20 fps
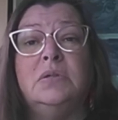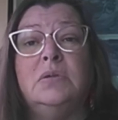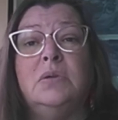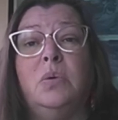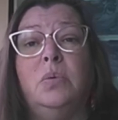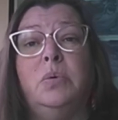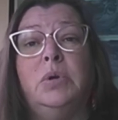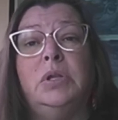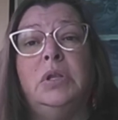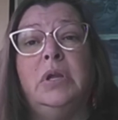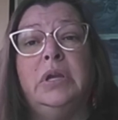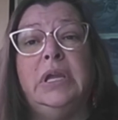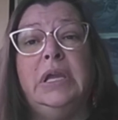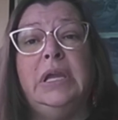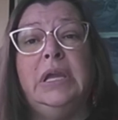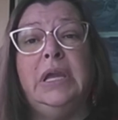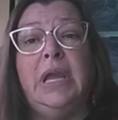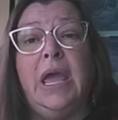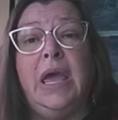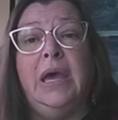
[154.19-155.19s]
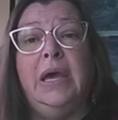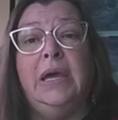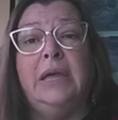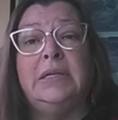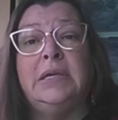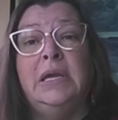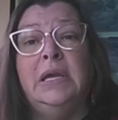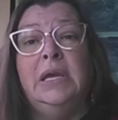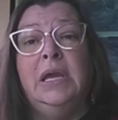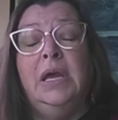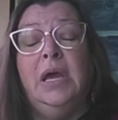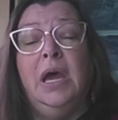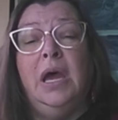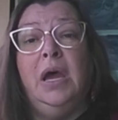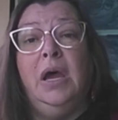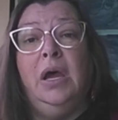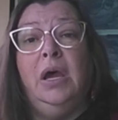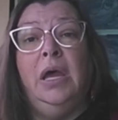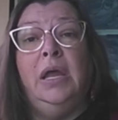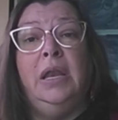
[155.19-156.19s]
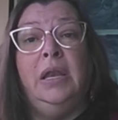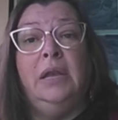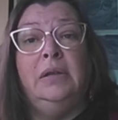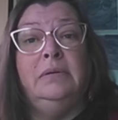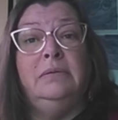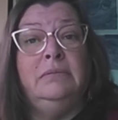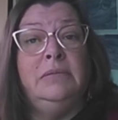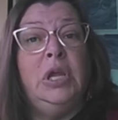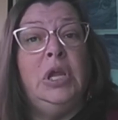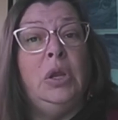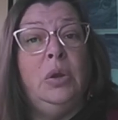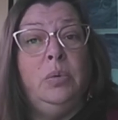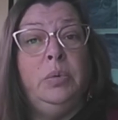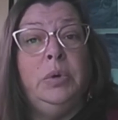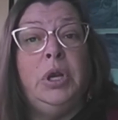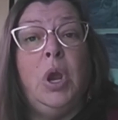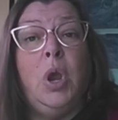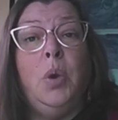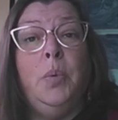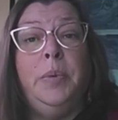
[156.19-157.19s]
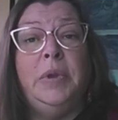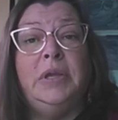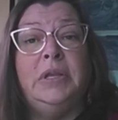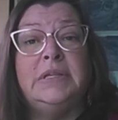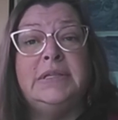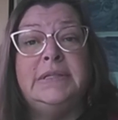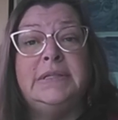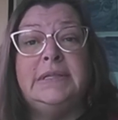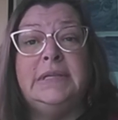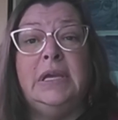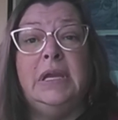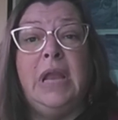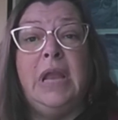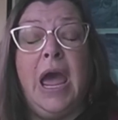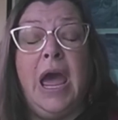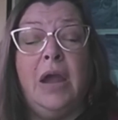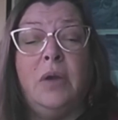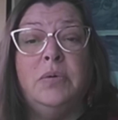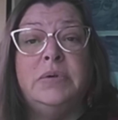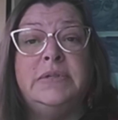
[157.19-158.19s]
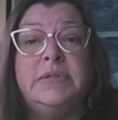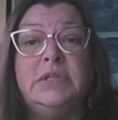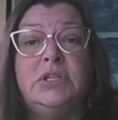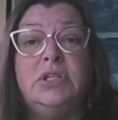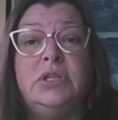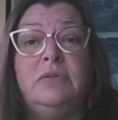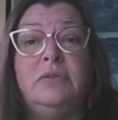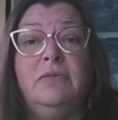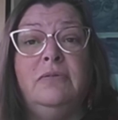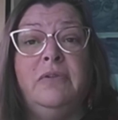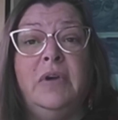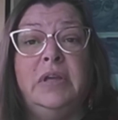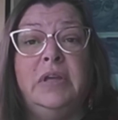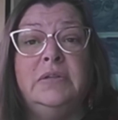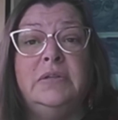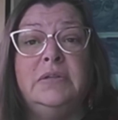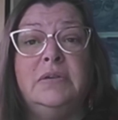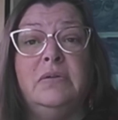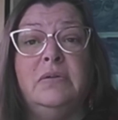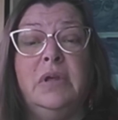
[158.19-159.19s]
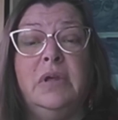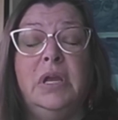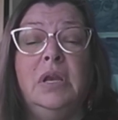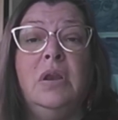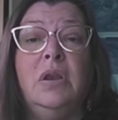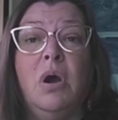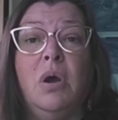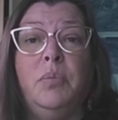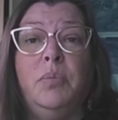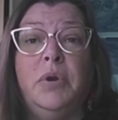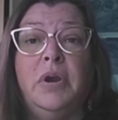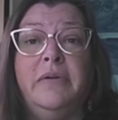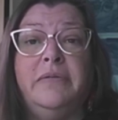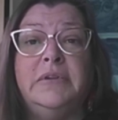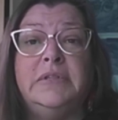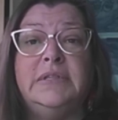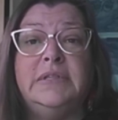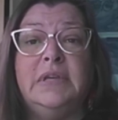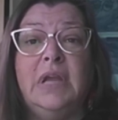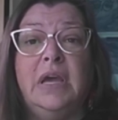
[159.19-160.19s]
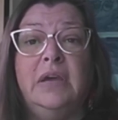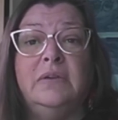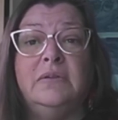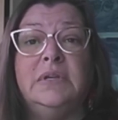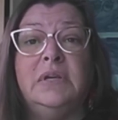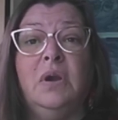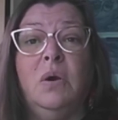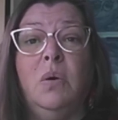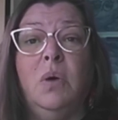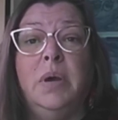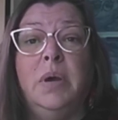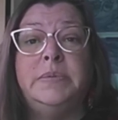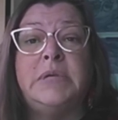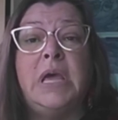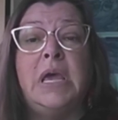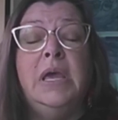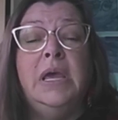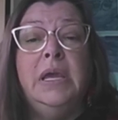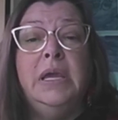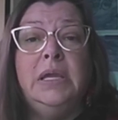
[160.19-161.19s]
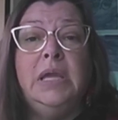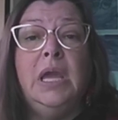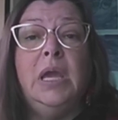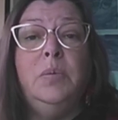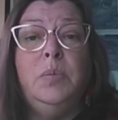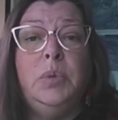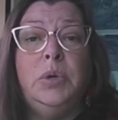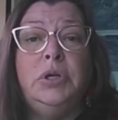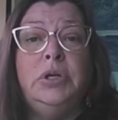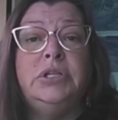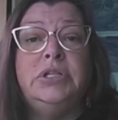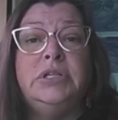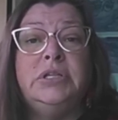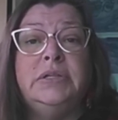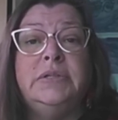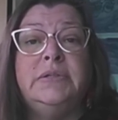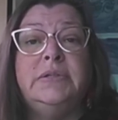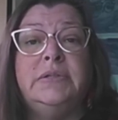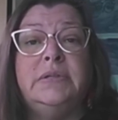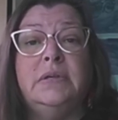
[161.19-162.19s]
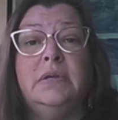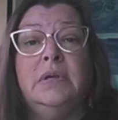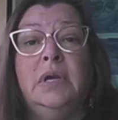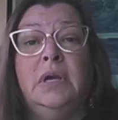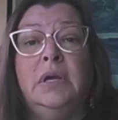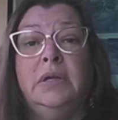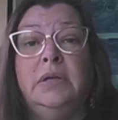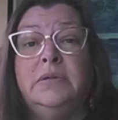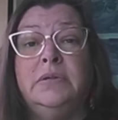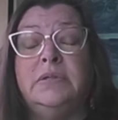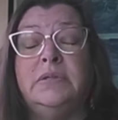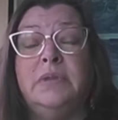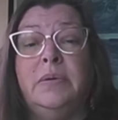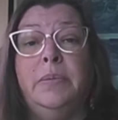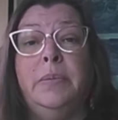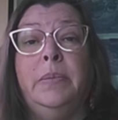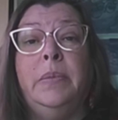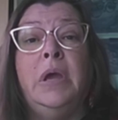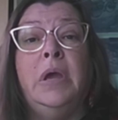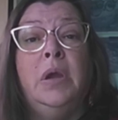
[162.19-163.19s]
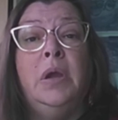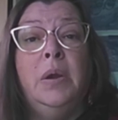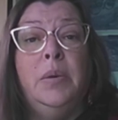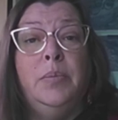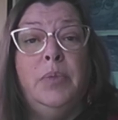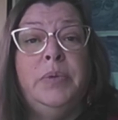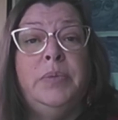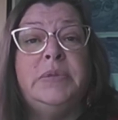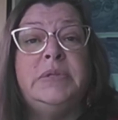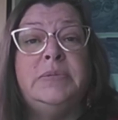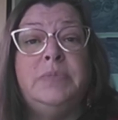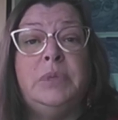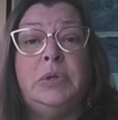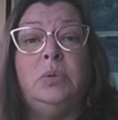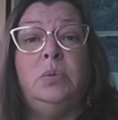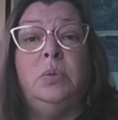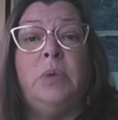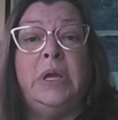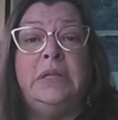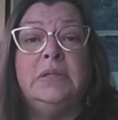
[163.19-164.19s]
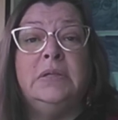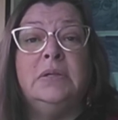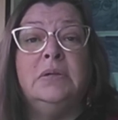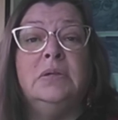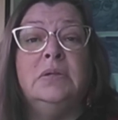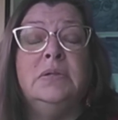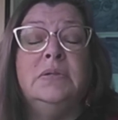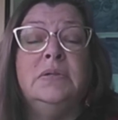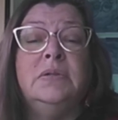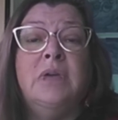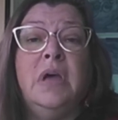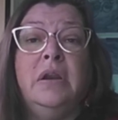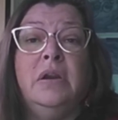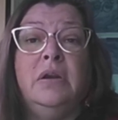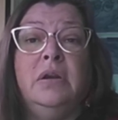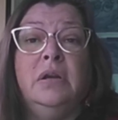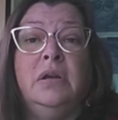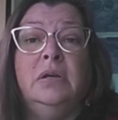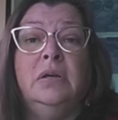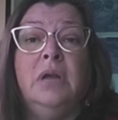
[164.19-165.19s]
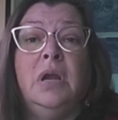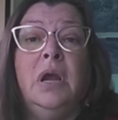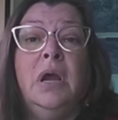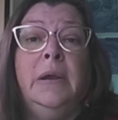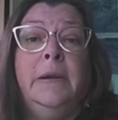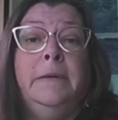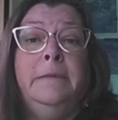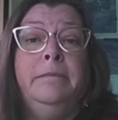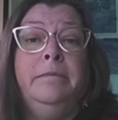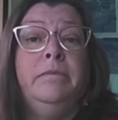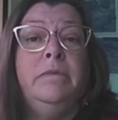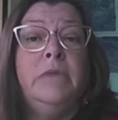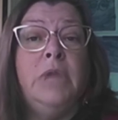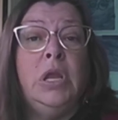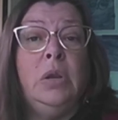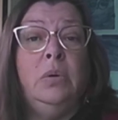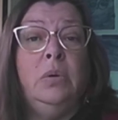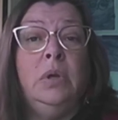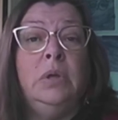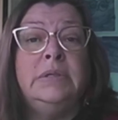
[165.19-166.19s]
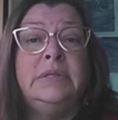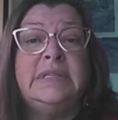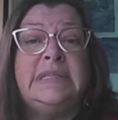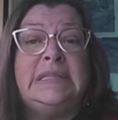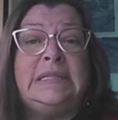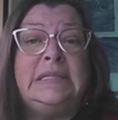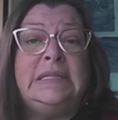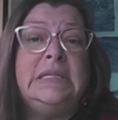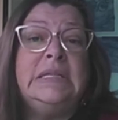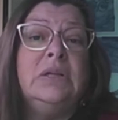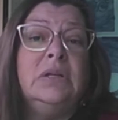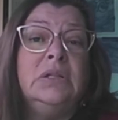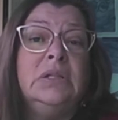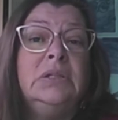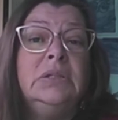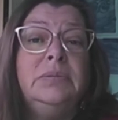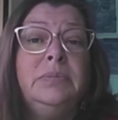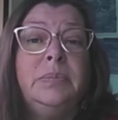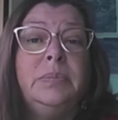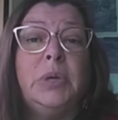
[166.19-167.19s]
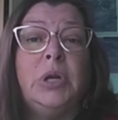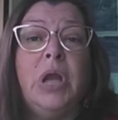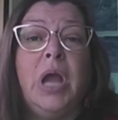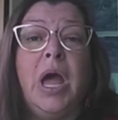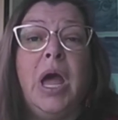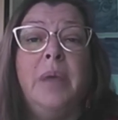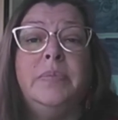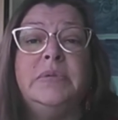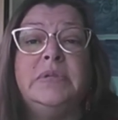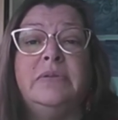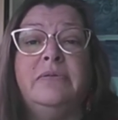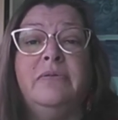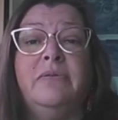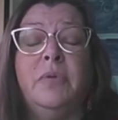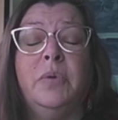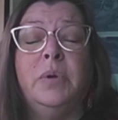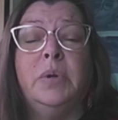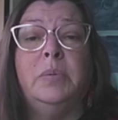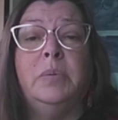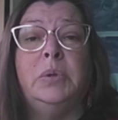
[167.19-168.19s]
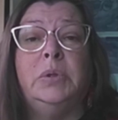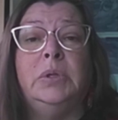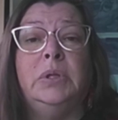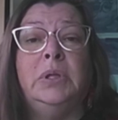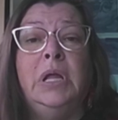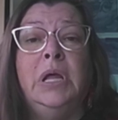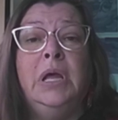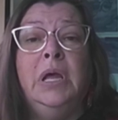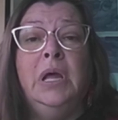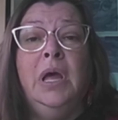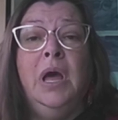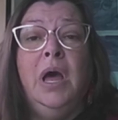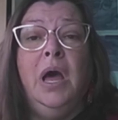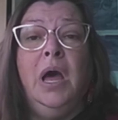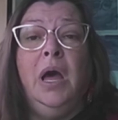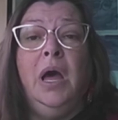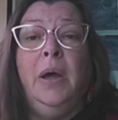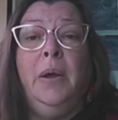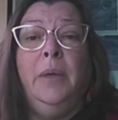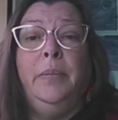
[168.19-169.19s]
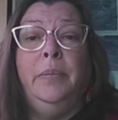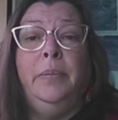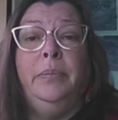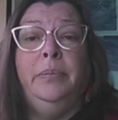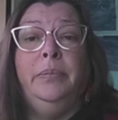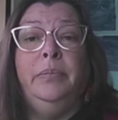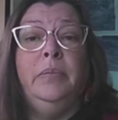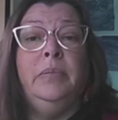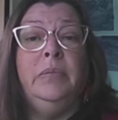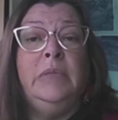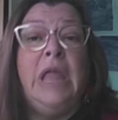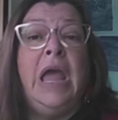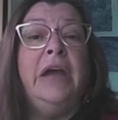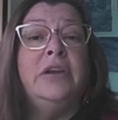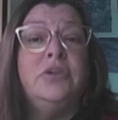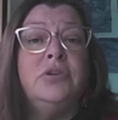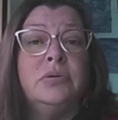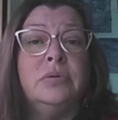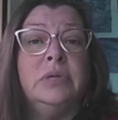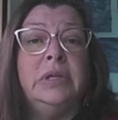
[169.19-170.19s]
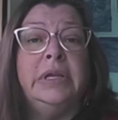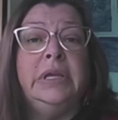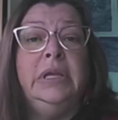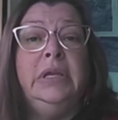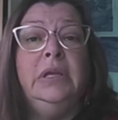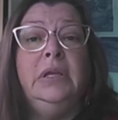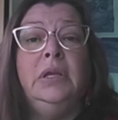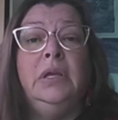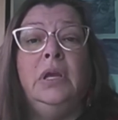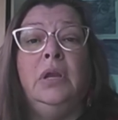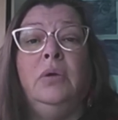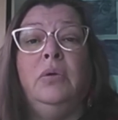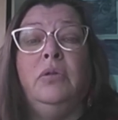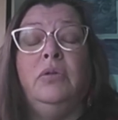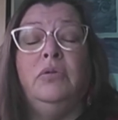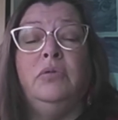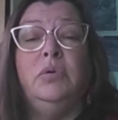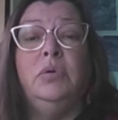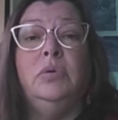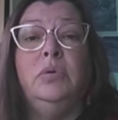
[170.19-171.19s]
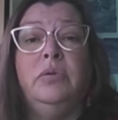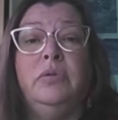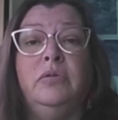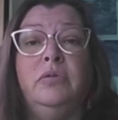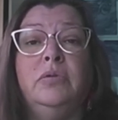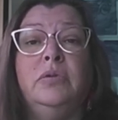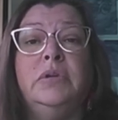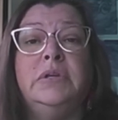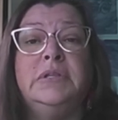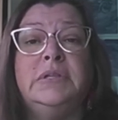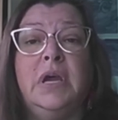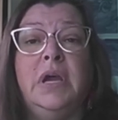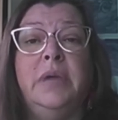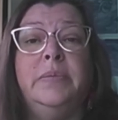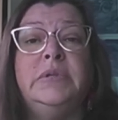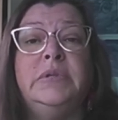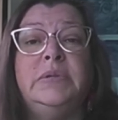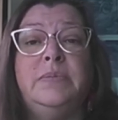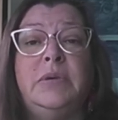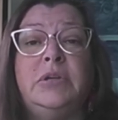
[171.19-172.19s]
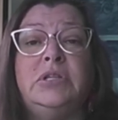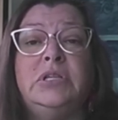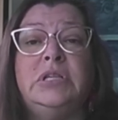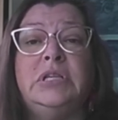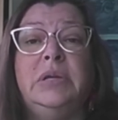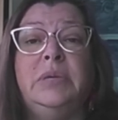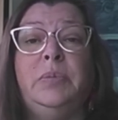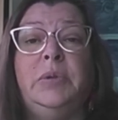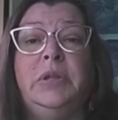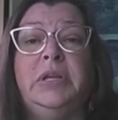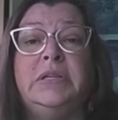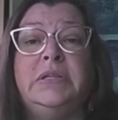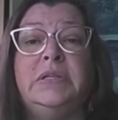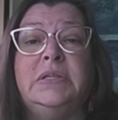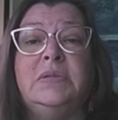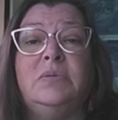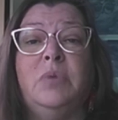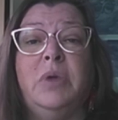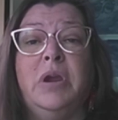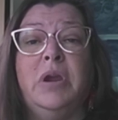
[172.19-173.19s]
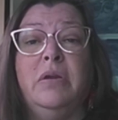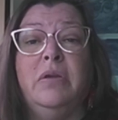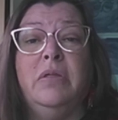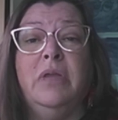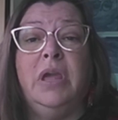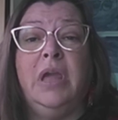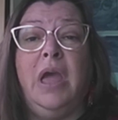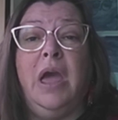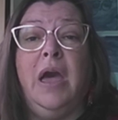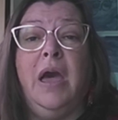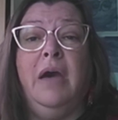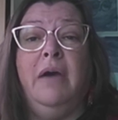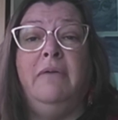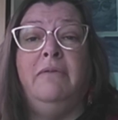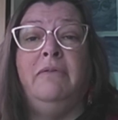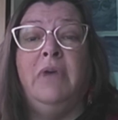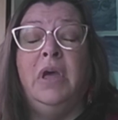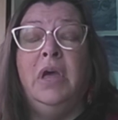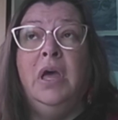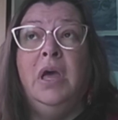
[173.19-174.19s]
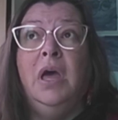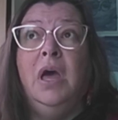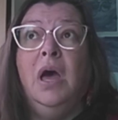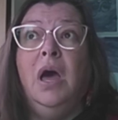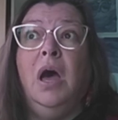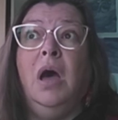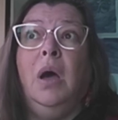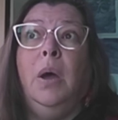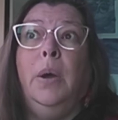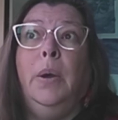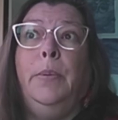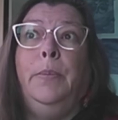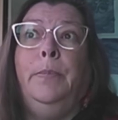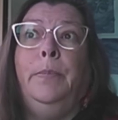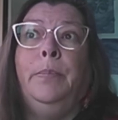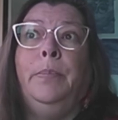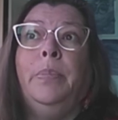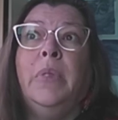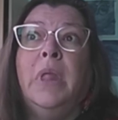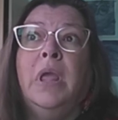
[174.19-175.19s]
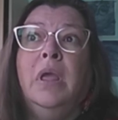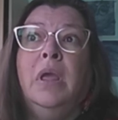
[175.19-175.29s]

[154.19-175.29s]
So we're looking at uh, and you know we're hoping to see an acquisition fund so that nonprofits and housing co-ops can purchase uh, some purpose-built rentals that are um, you know still perhaps affordable um, naturally you know through through the time, especially in places where they have um,